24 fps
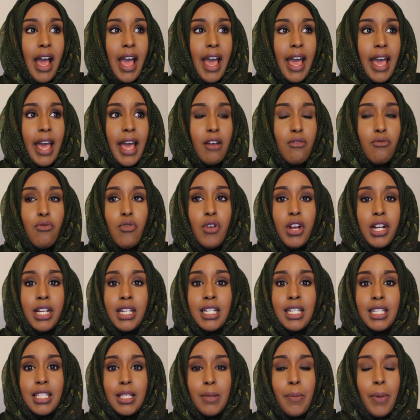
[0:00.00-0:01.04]
I really
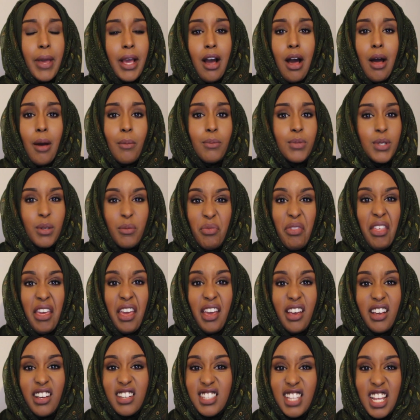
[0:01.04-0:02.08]
need to pick up
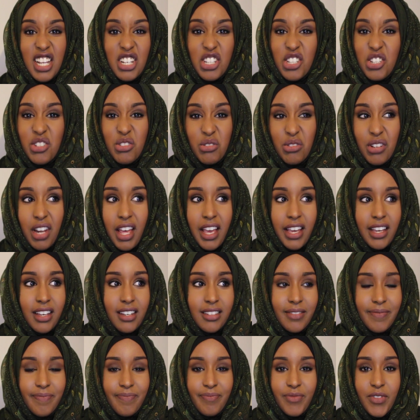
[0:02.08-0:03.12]
something essential like
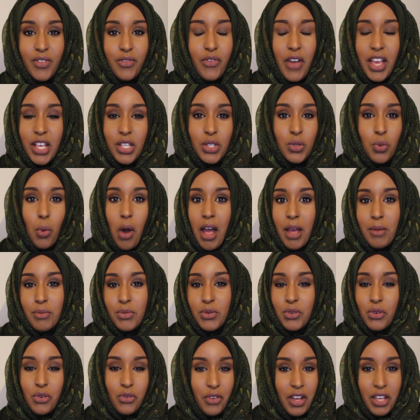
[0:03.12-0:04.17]
face
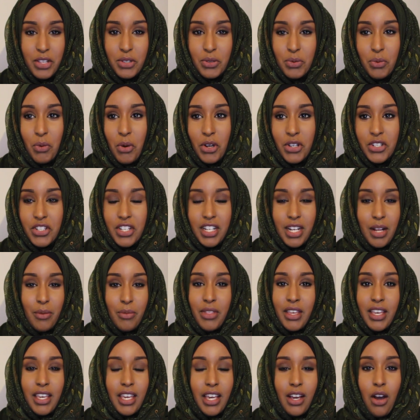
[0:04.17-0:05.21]
wipes or face wash and I'm
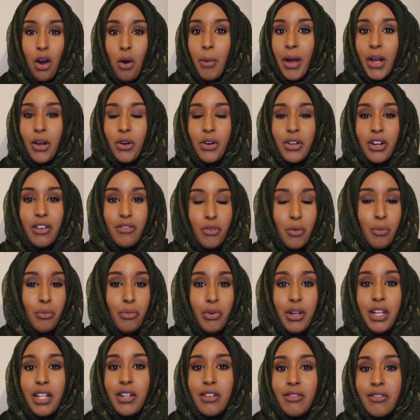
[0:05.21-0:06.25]
thinking oh my god I've
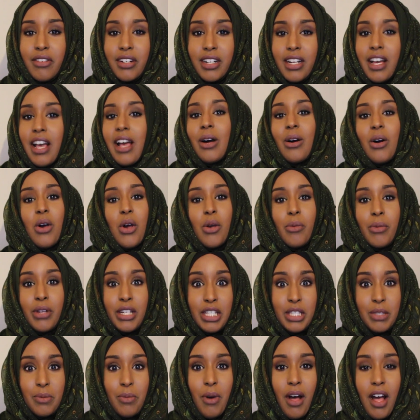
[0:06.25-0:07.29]
completely run out at home I
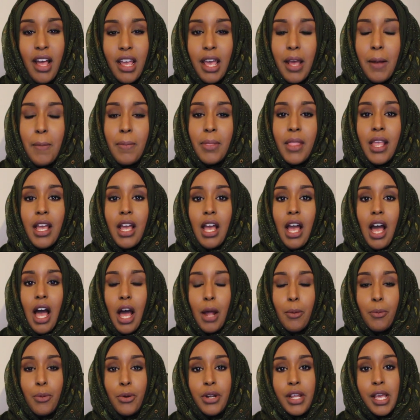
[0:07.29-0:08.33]
need to buy it
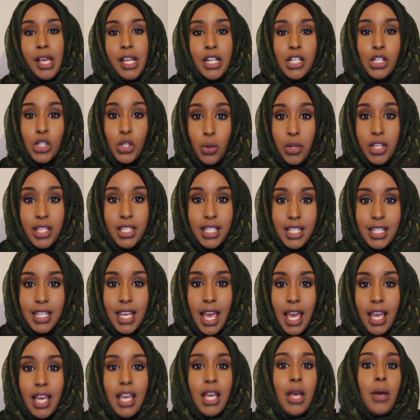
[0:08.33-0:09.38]
I'd put it in do it
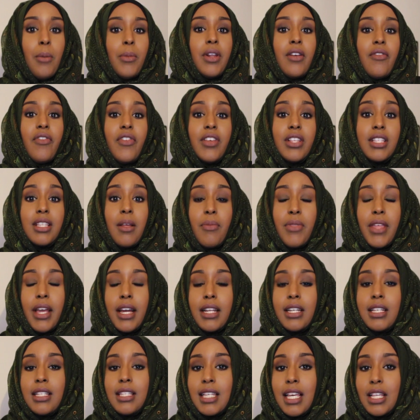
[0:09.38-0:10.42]
today but if it's something
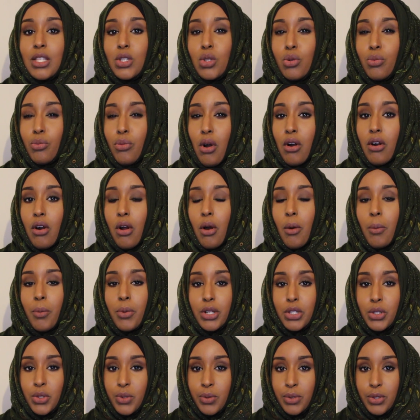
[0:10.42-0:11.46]
I need to get tomorrow I'll
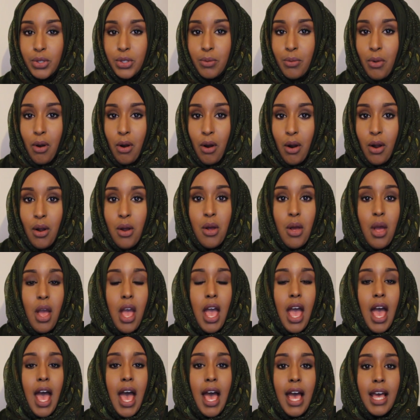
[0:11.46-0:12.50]
put it doing tomorrow
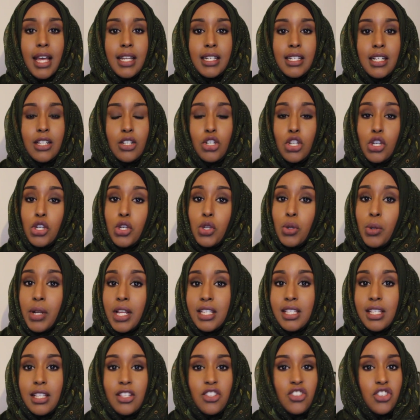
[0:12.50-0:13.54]
and to-do
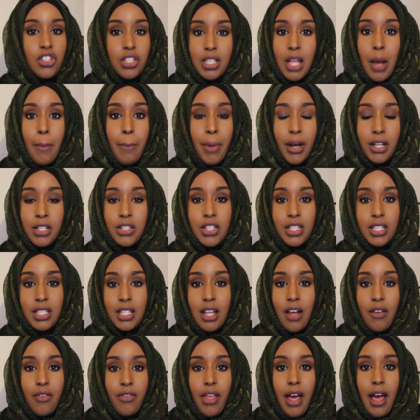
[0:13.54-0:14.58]
list is just a bunch of
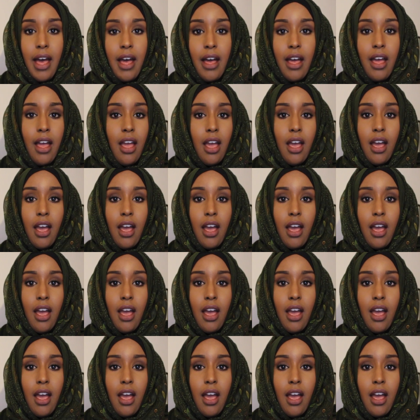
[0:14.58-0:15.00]
stuff that